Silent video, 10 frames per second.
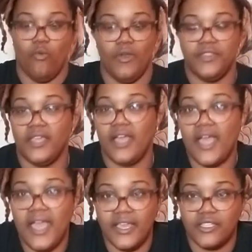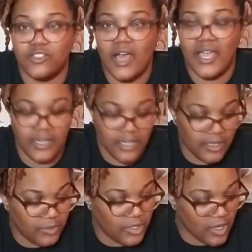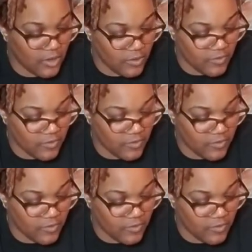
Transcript: one thing I hate. So I end up, you know,